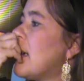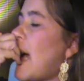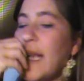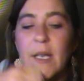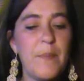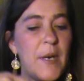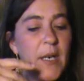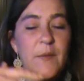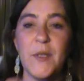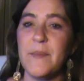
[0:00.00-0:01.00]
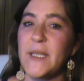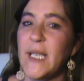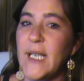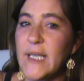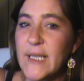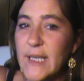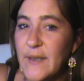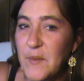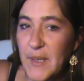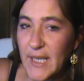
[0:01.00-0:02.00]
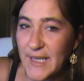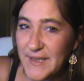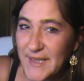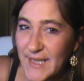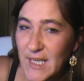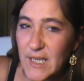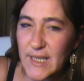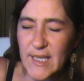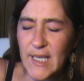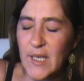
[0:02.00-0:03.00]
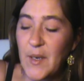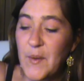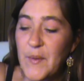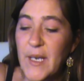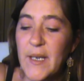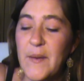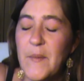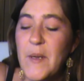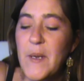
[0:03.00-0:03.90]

I know part of what I'm saying isn't even making sense, and I know that